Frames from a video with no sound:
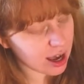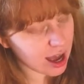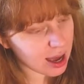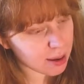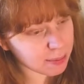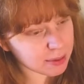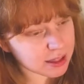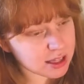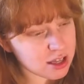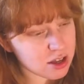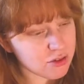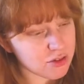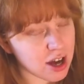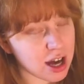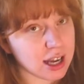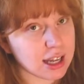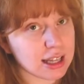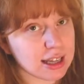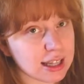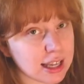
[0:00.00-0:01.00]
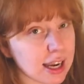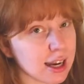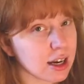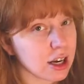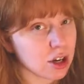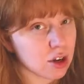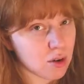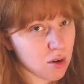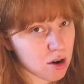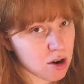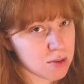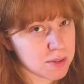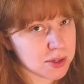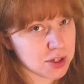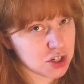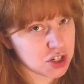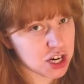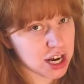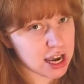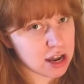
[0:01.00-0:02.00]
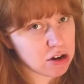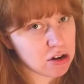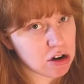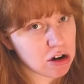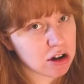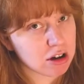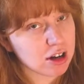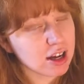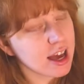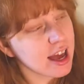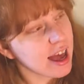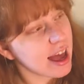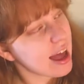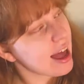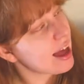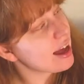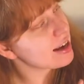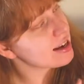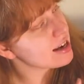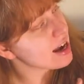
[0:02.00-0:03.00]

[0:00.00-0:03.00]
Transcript: I believe, on Lena Norm's channel, and